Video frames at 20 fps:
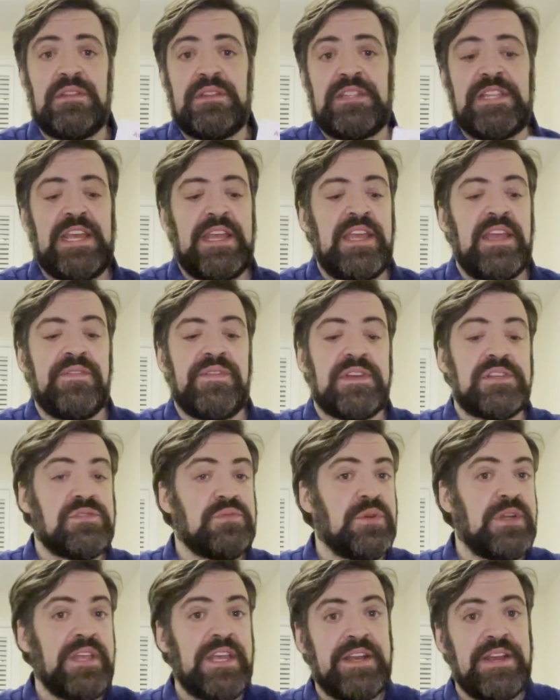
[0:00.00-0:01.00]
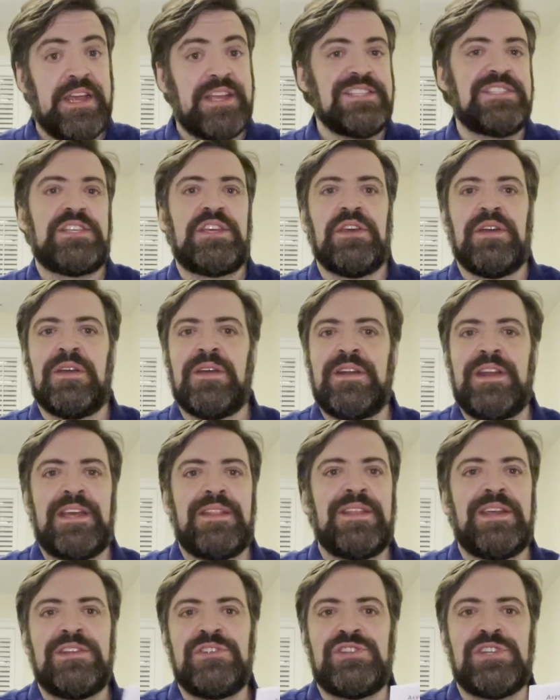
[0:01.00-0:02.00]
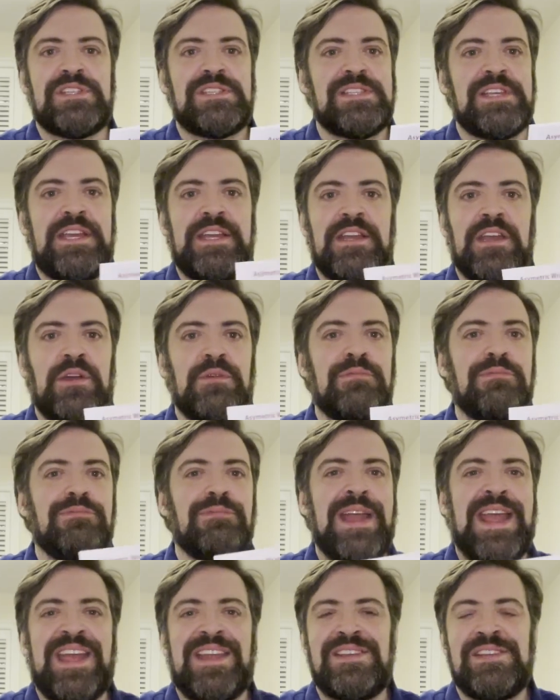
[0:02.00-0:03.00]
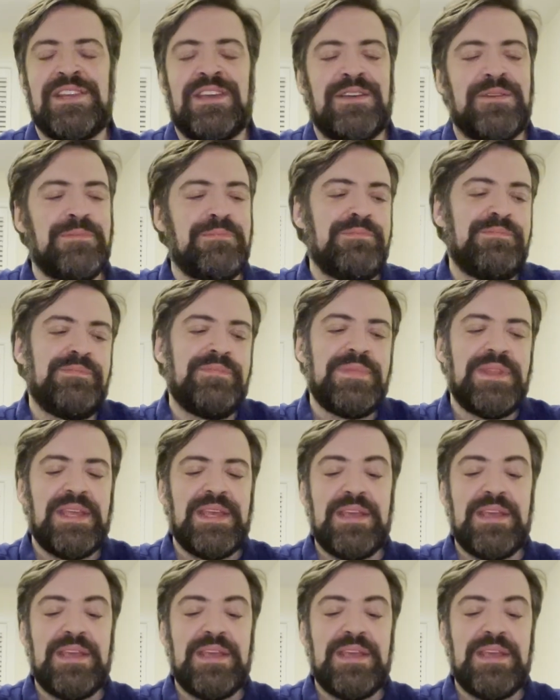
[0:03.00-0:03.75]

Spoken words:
they give us really nice yarn and then just like a random,